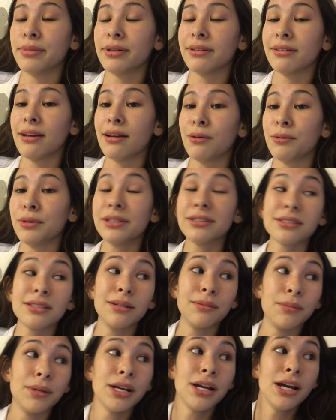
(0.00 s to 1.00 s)
but like we did
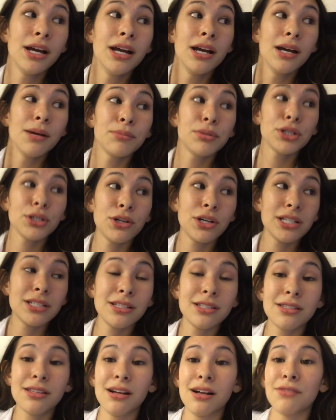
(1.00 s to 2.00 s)
some pretty
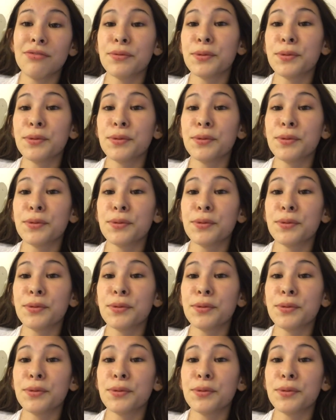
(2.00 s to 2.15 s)
crazy stuff.